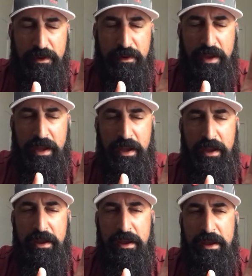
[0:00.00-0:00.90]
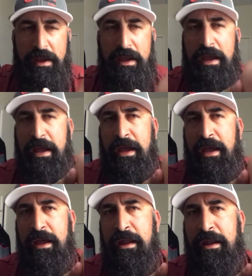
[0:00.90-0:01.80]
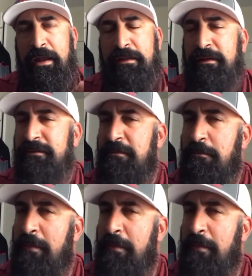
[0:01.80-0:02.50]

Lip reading: okay? And it doesn't